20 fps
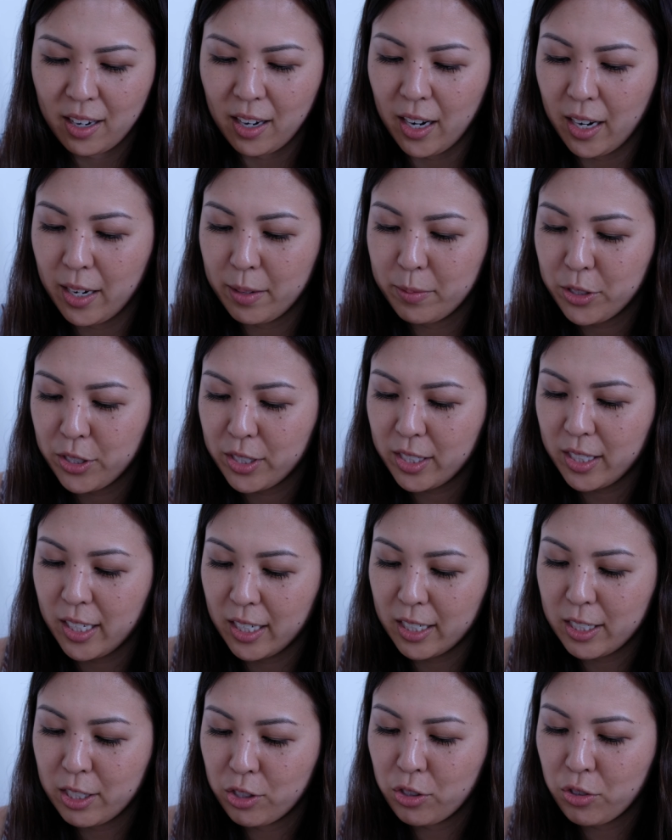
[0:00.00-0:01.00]
I'm just
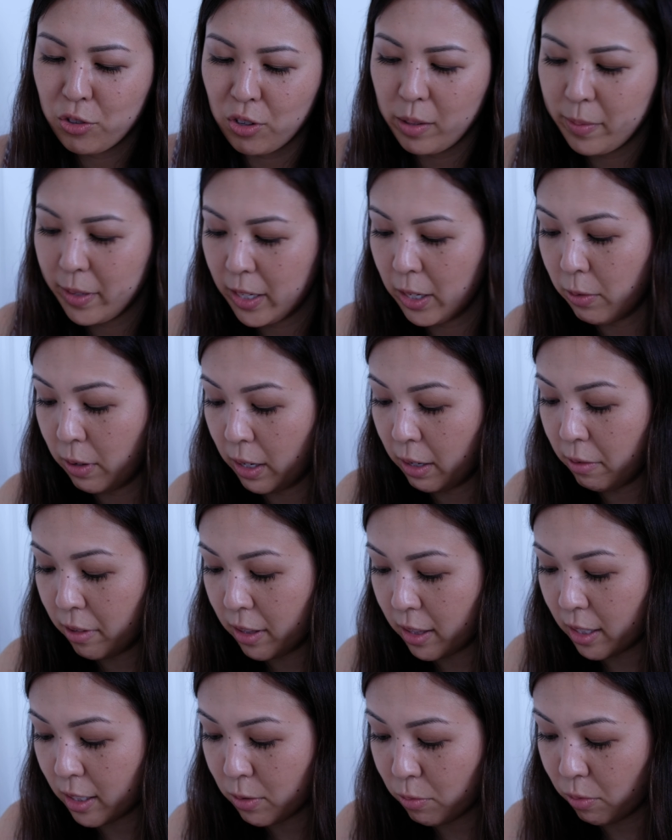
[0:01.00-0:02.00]
like scrubbing away with
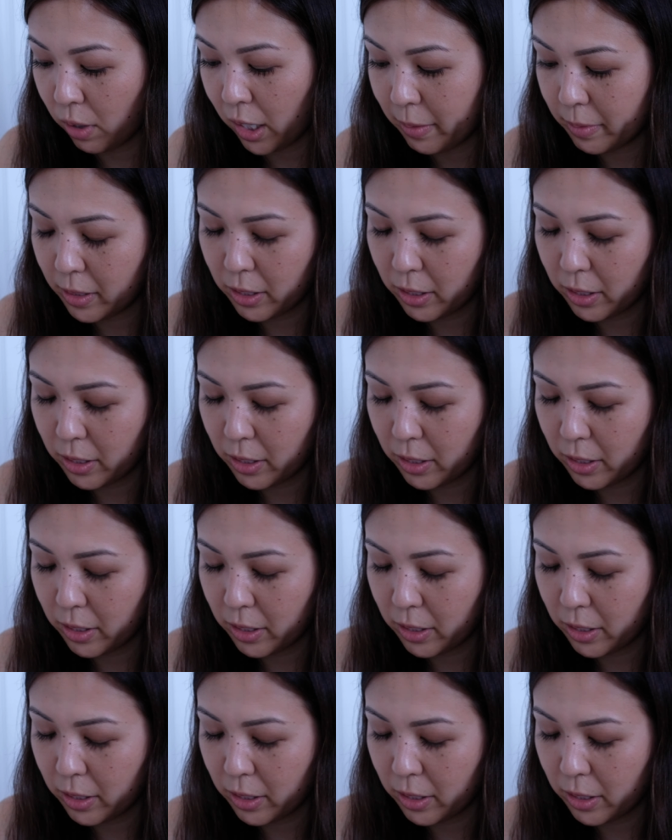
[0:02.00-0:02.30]
this wipe.